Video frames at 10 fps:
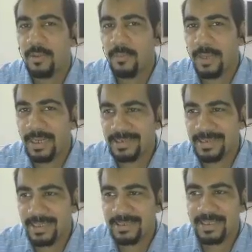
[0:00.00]
many
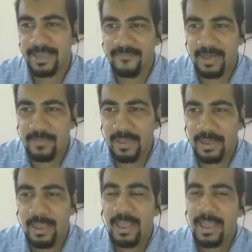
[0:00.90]
signs available
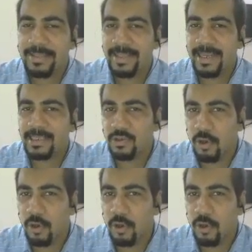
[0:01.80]
and there has